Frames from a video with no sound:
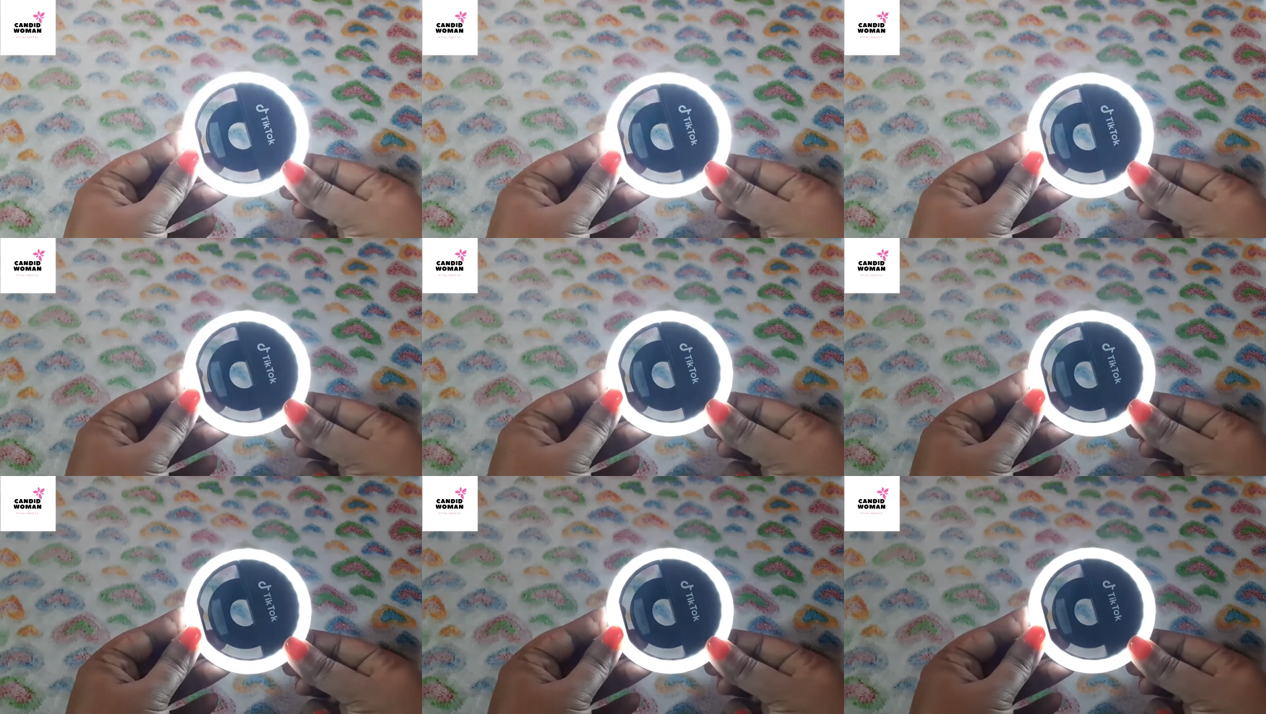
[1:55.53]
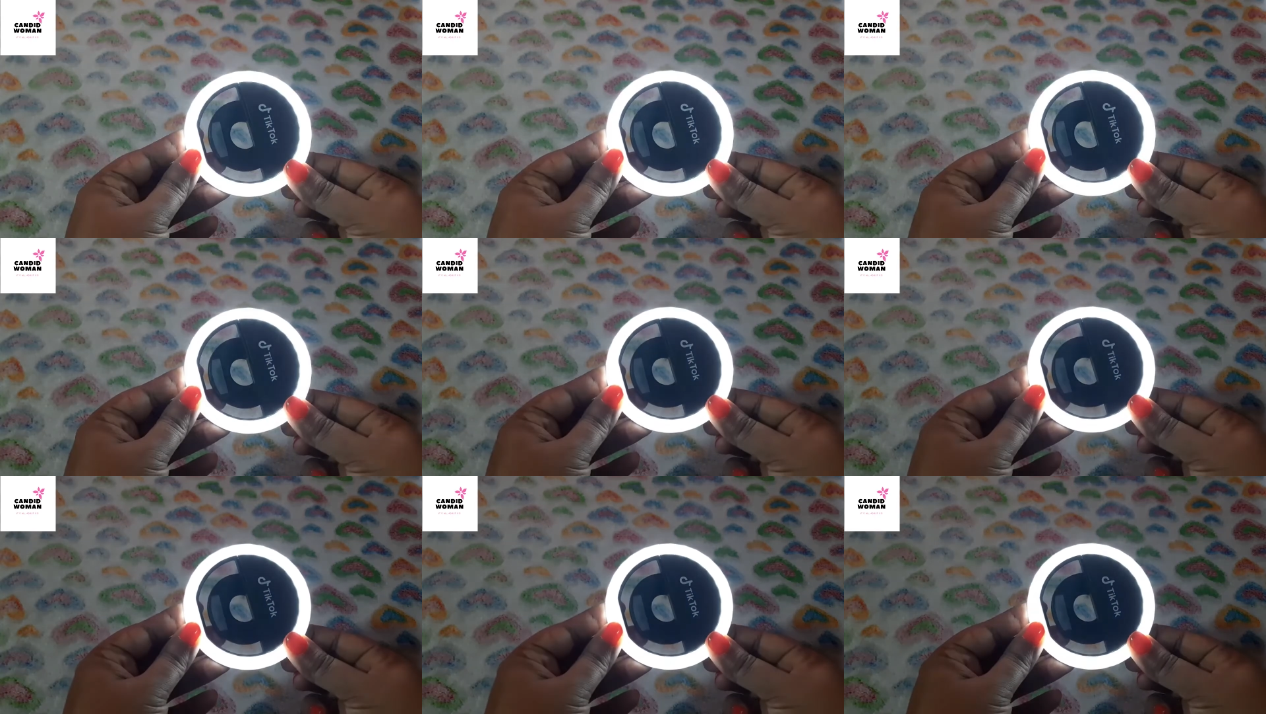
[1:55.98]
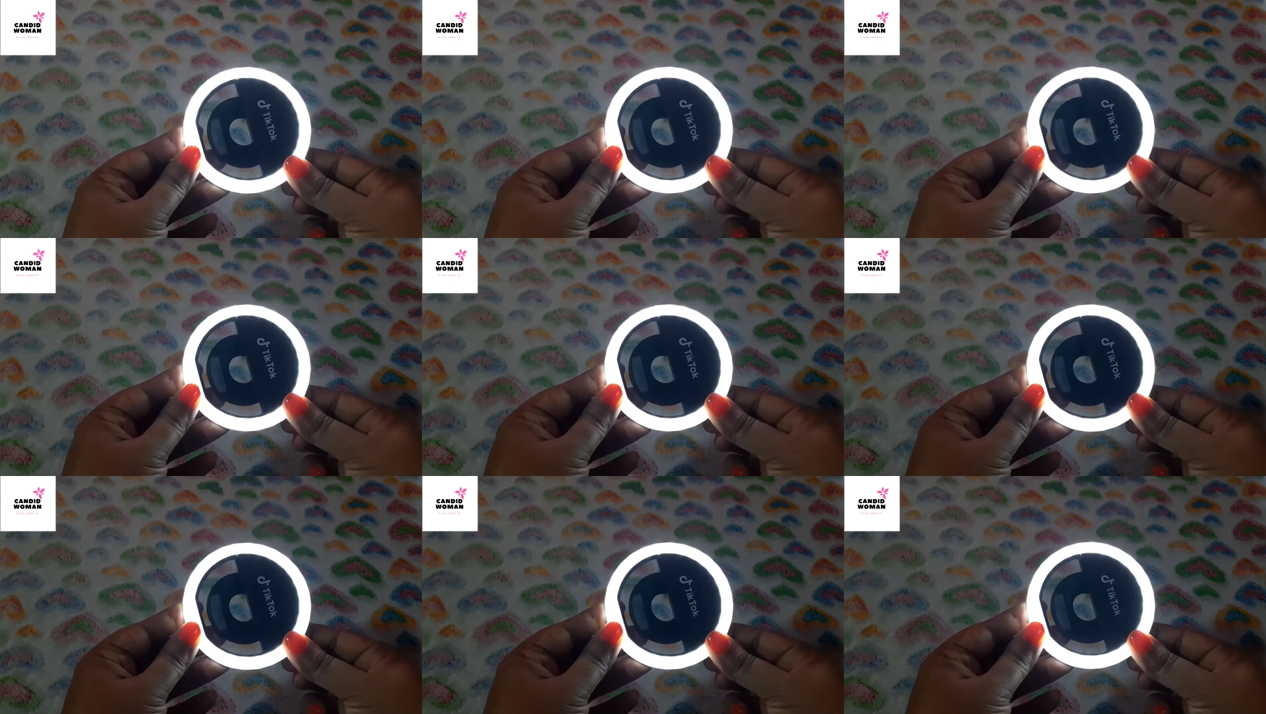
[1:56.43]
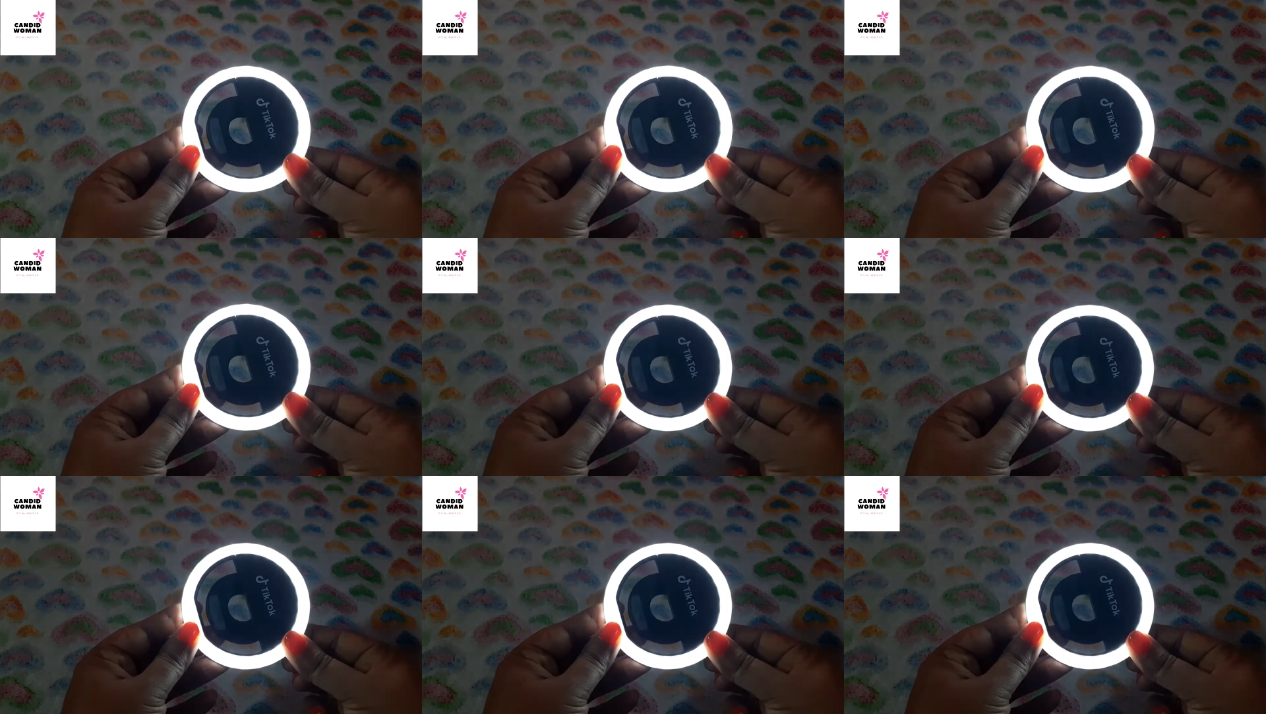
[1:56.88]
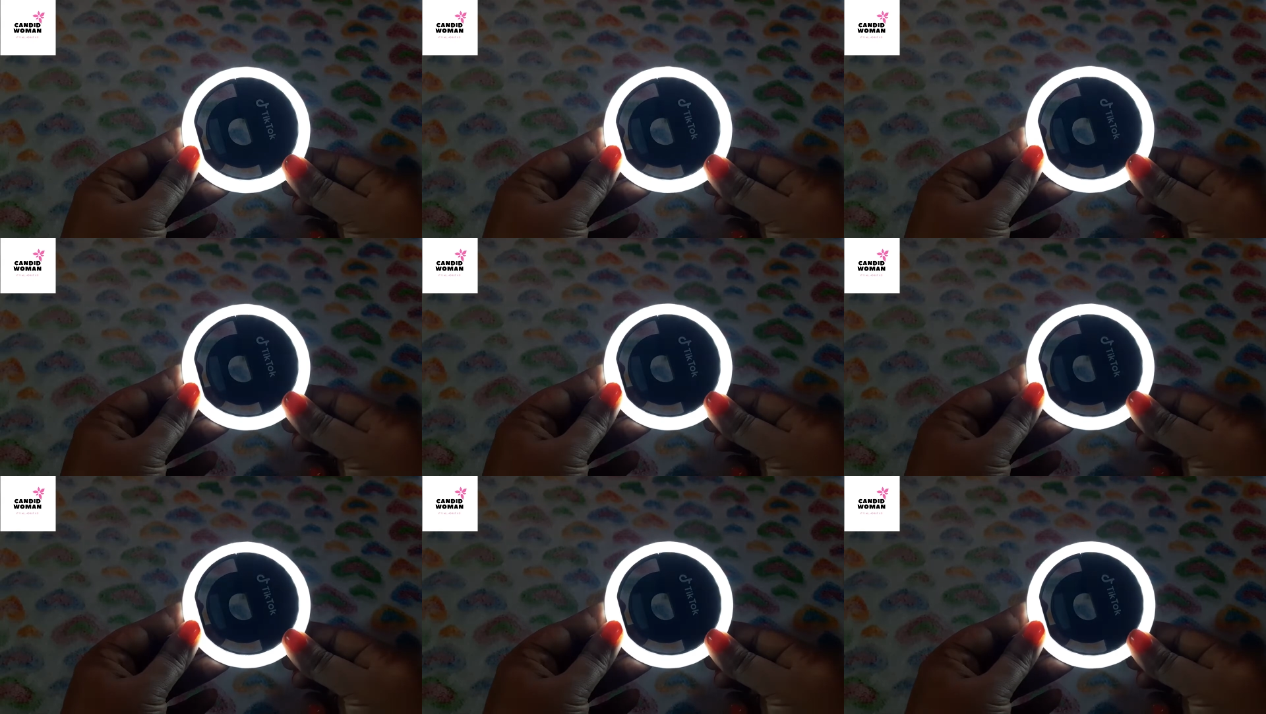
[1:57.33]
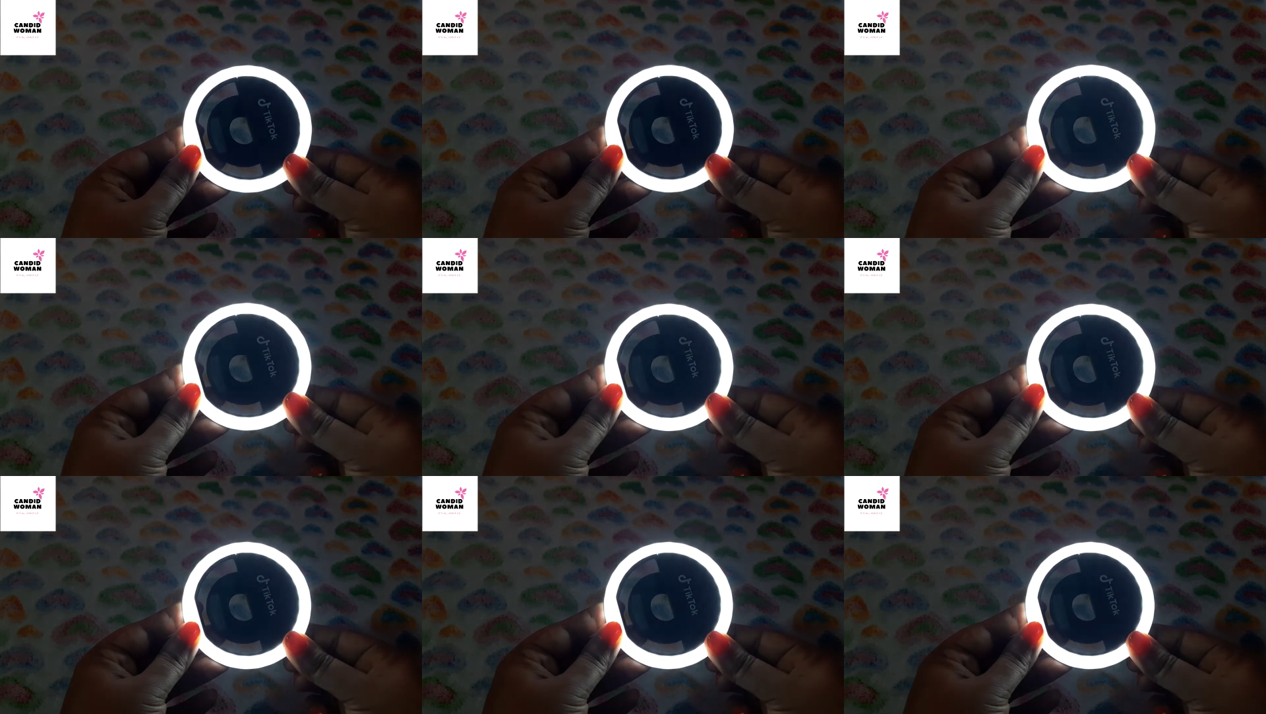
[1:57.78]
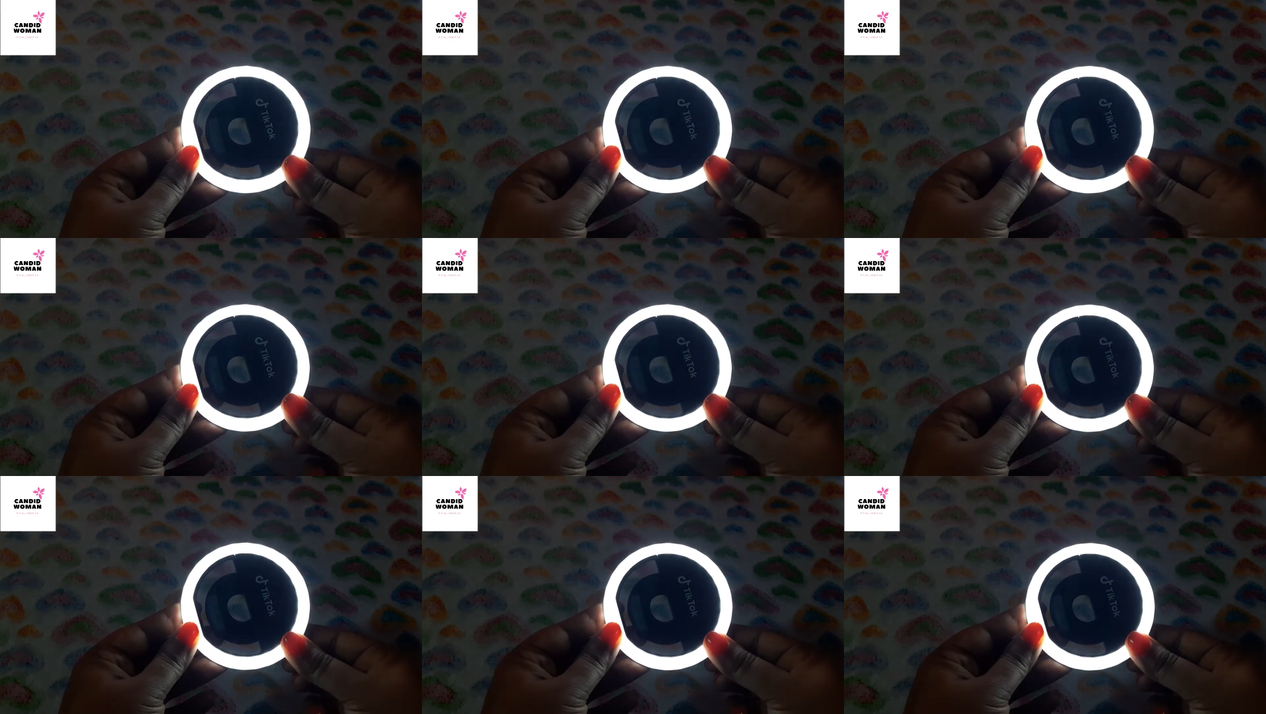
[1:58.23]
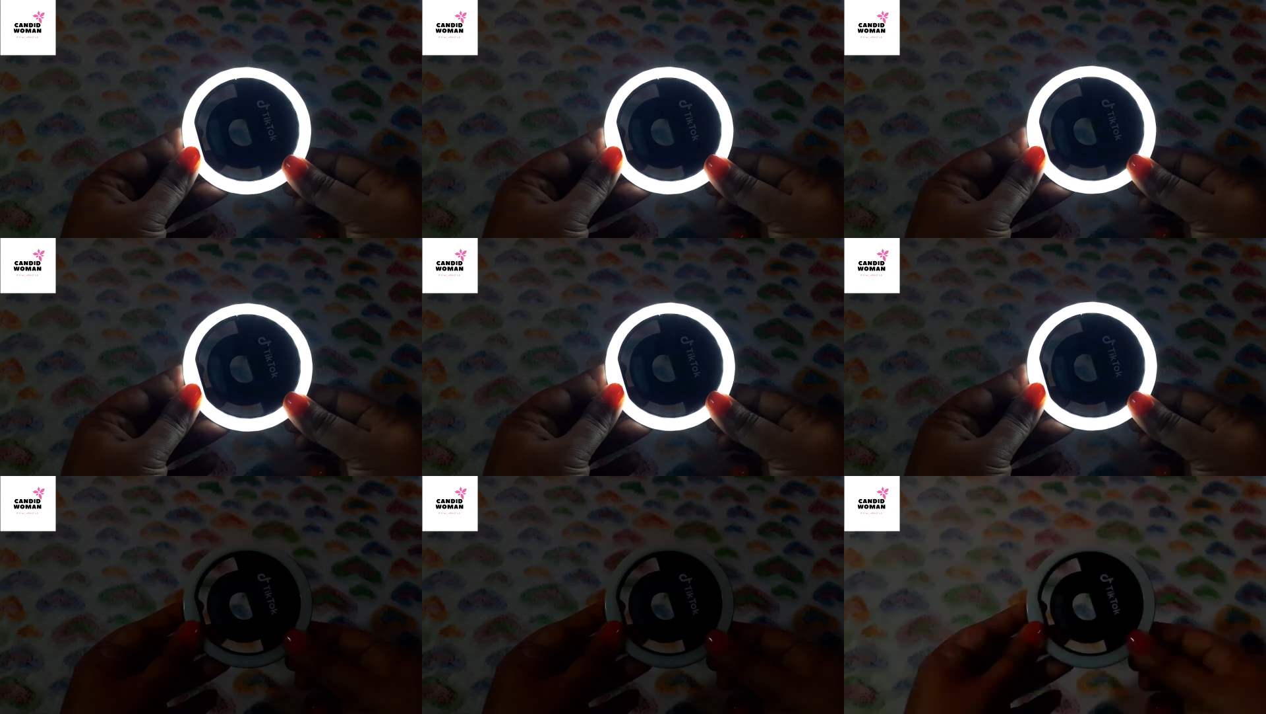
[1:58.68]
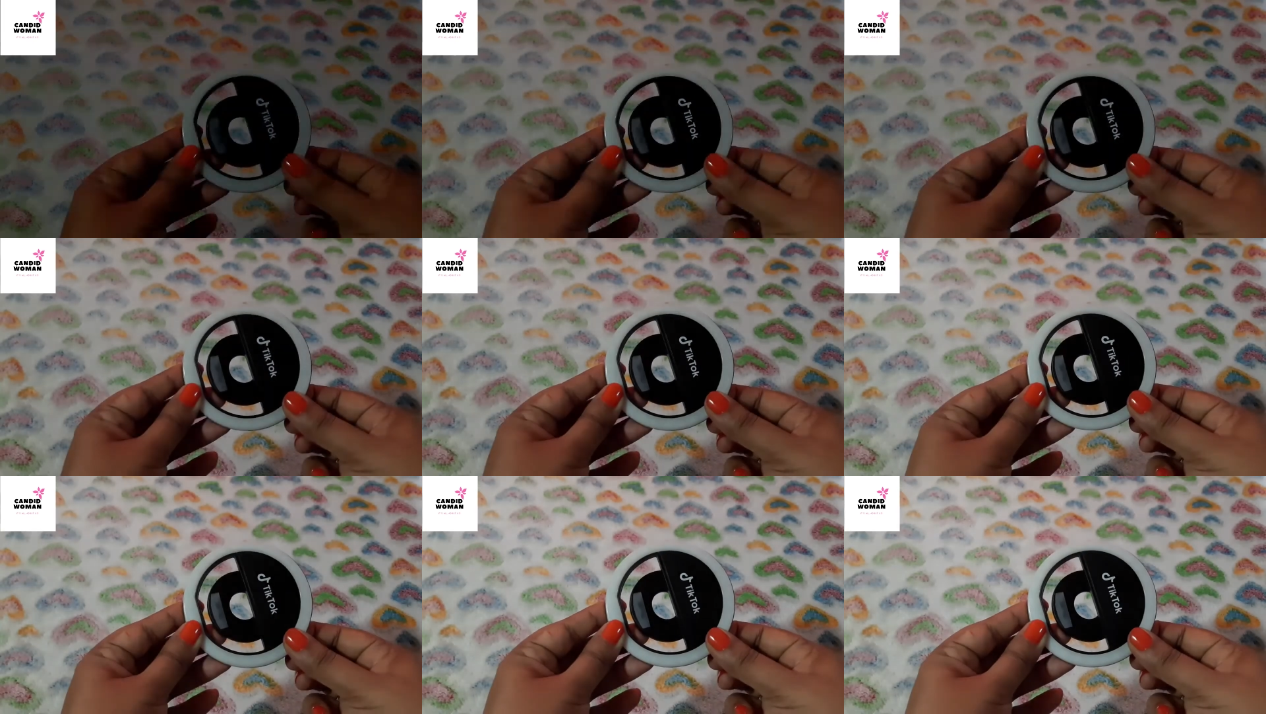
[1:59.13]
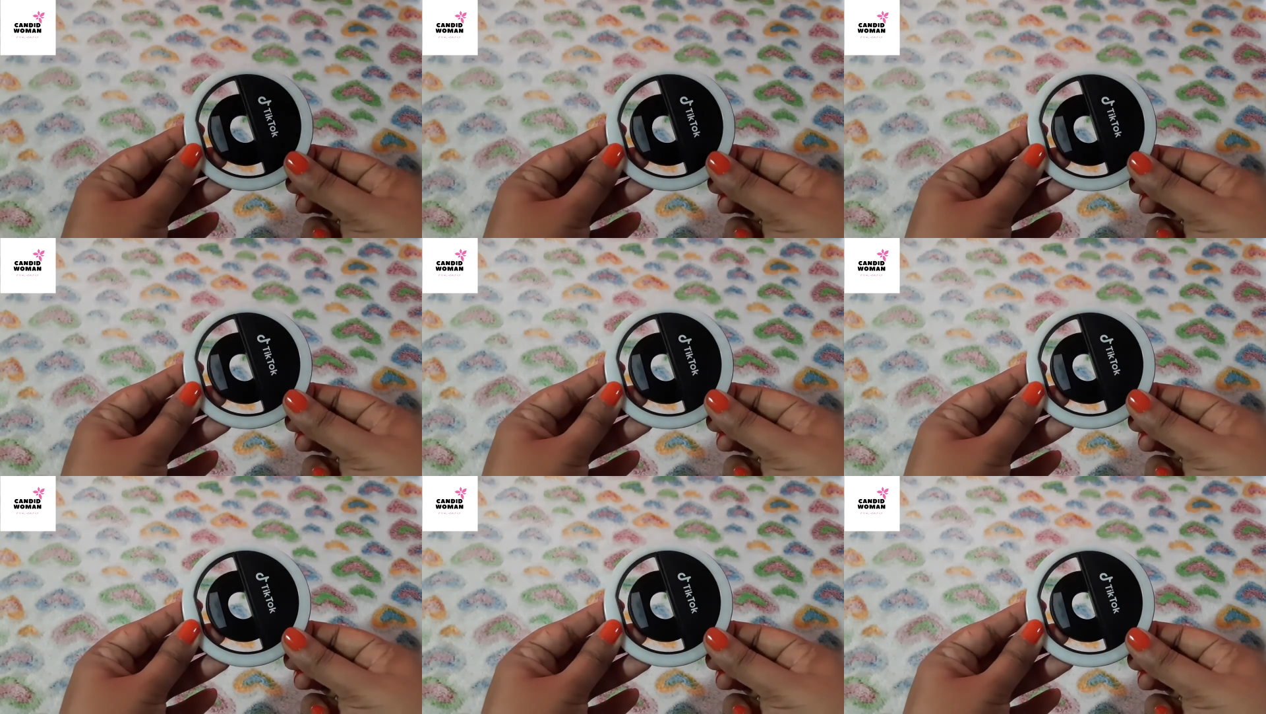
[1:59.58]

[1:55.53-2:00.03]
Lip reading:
No face is visible, so there are no lips to read.